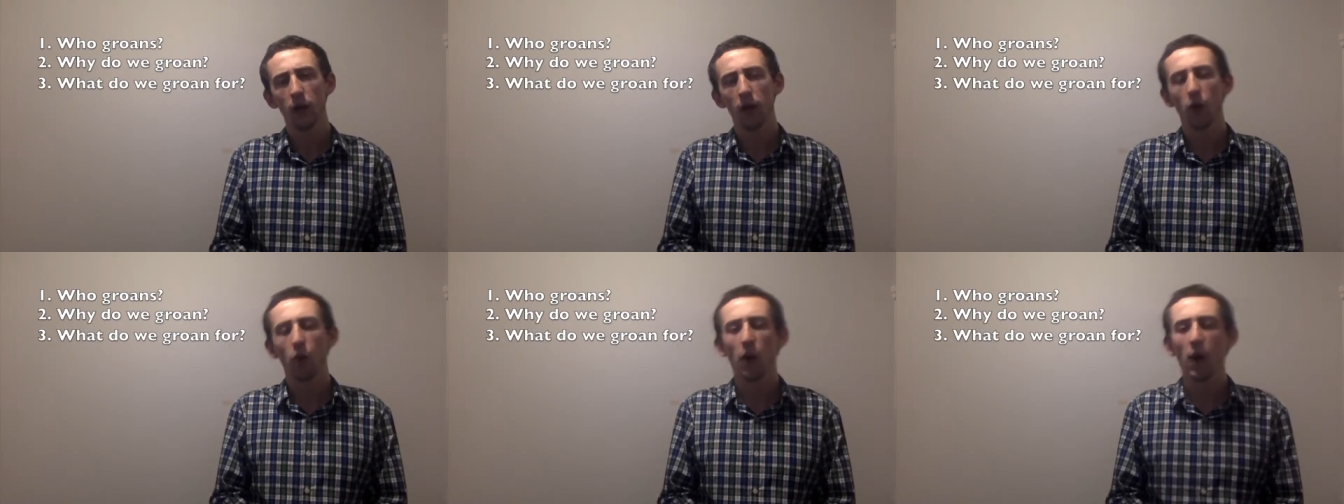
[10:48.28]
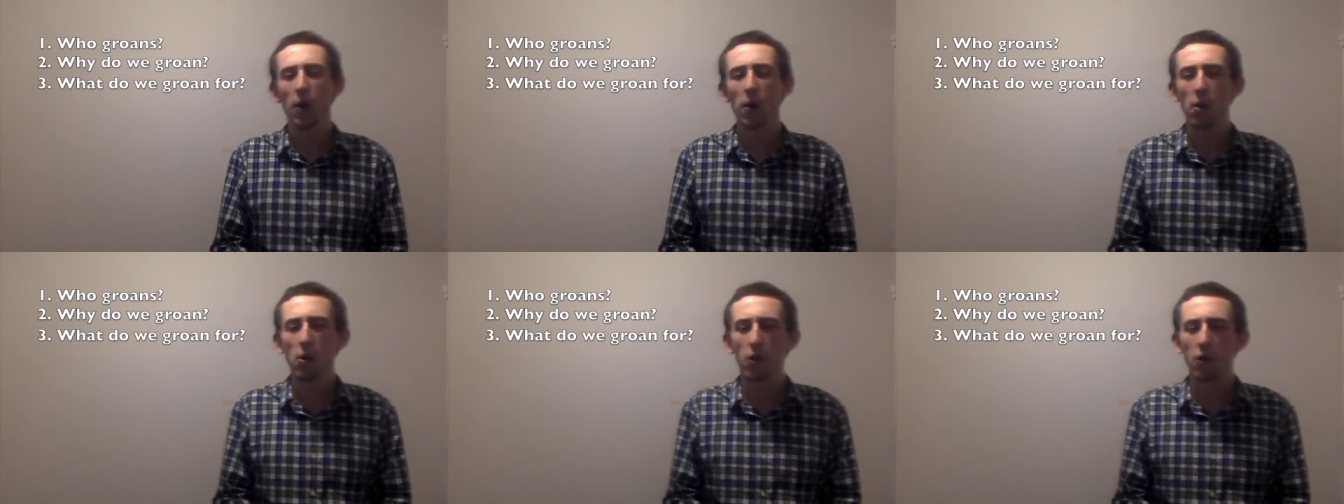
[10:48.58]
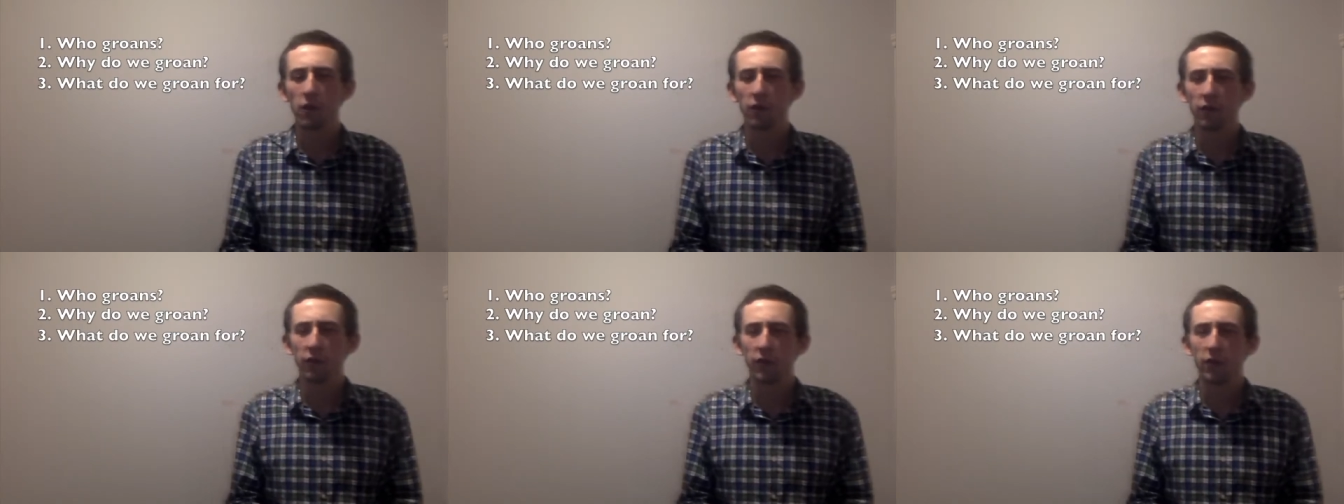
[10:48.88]
While we're
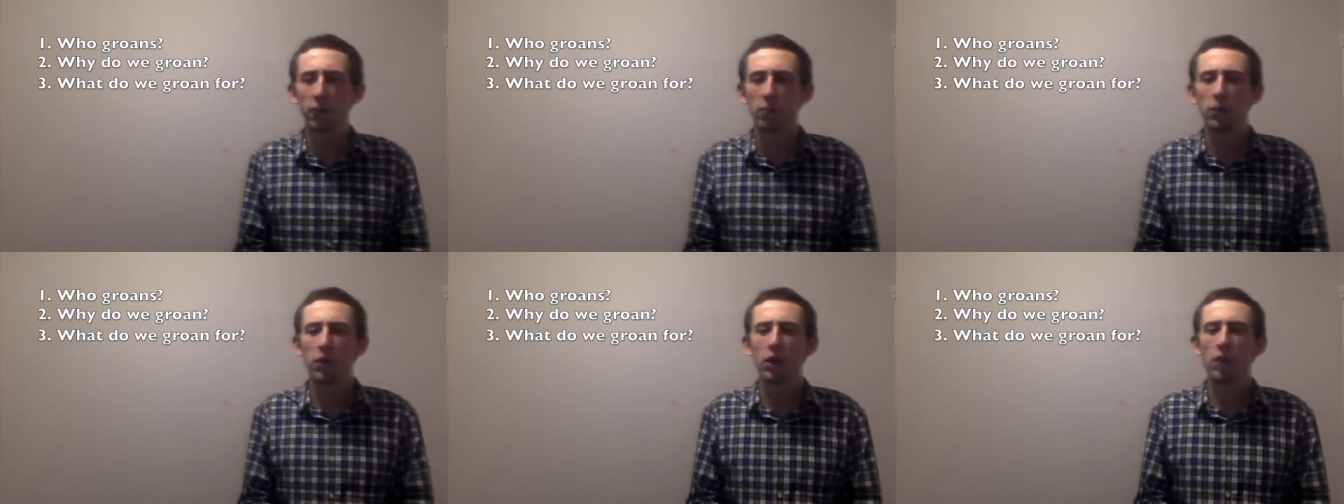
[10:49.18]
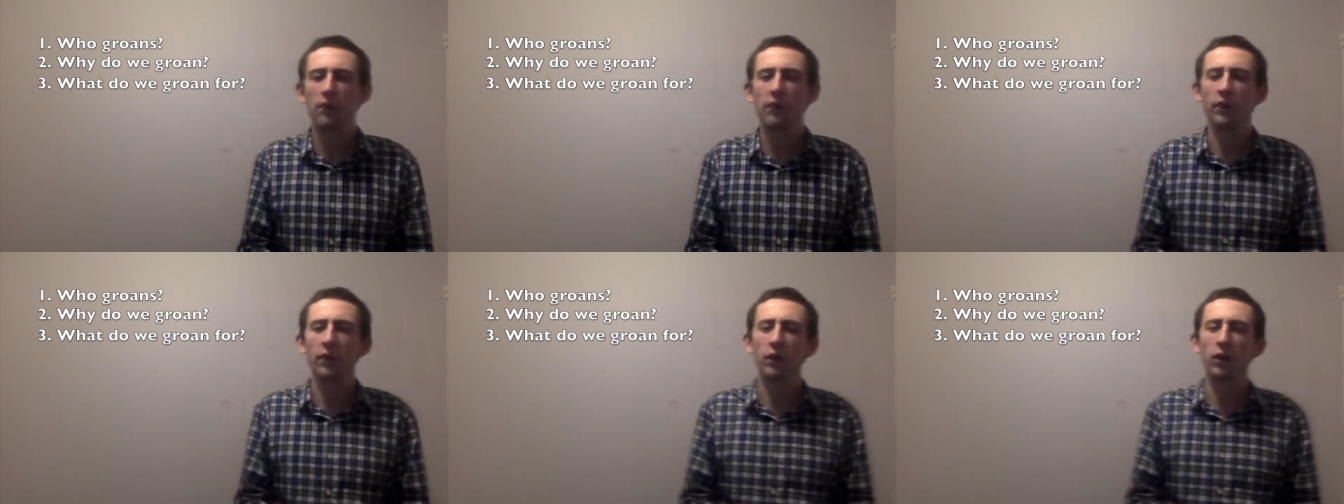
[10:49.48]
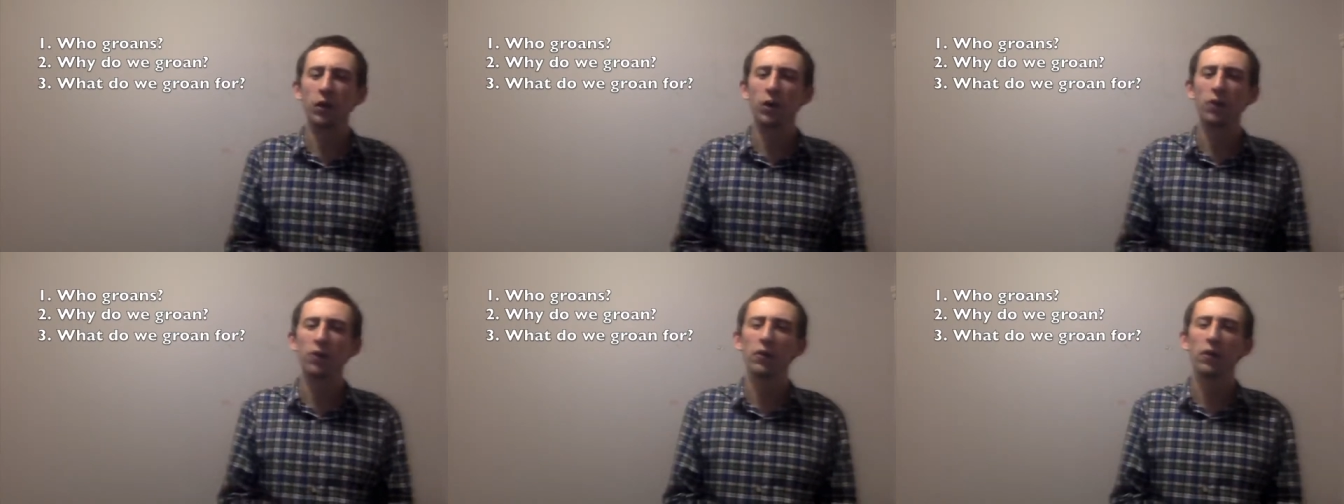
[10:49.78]
on this imperfect
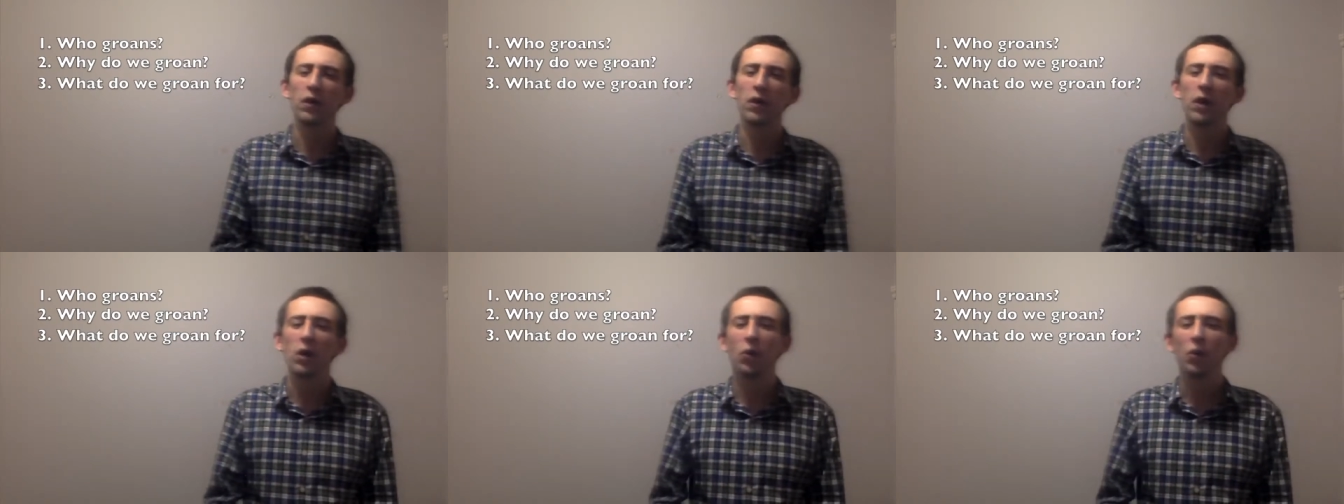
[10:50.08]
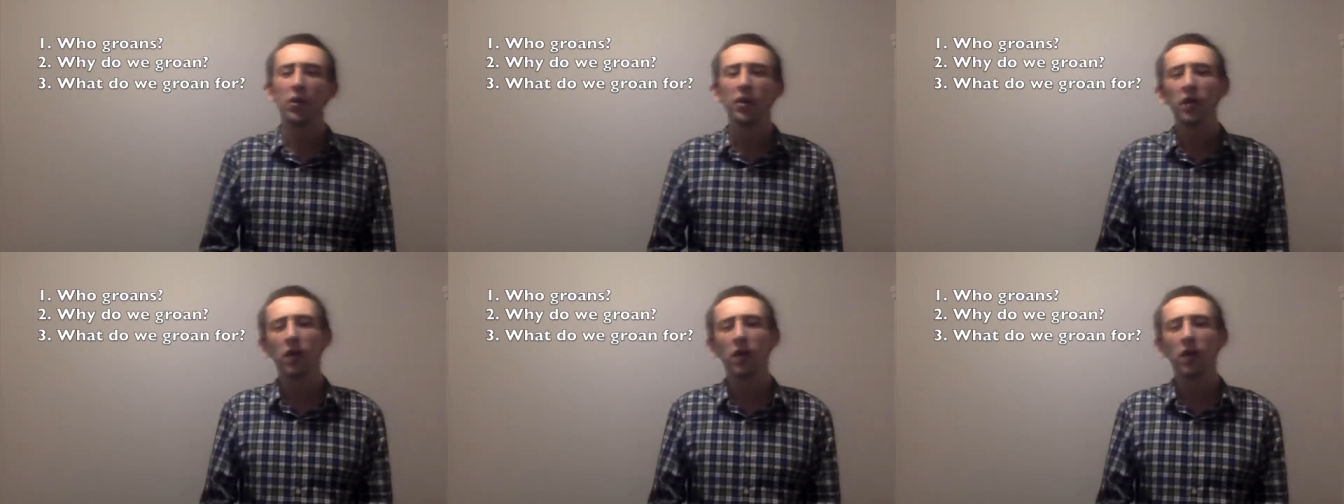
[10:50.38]
earth, we